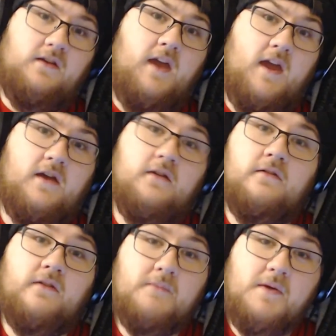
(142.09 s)

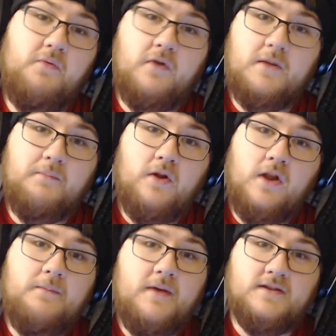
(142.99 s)
And some people are going to pull
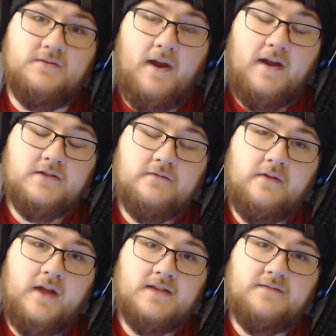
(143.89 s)
up his ratings over the
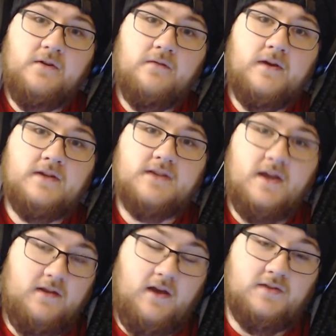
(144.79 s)
last few events,
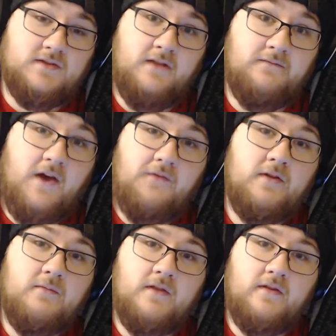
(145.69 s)
and yes, they've
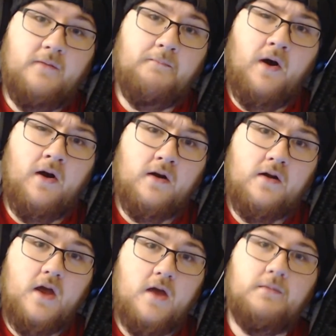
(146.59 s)
definitely been
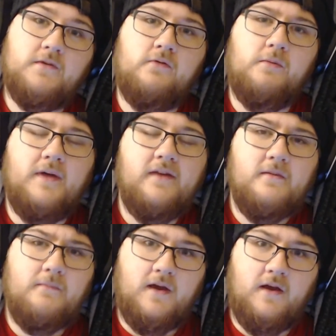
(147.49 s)
subpar, but to replace
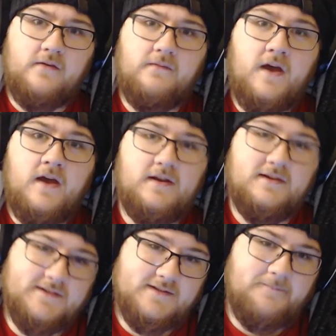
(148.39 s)
him because of that
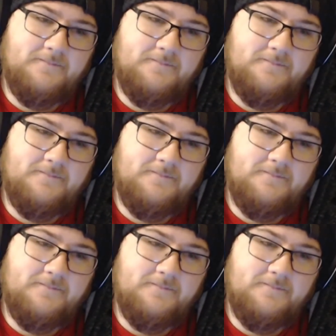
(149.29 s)
is,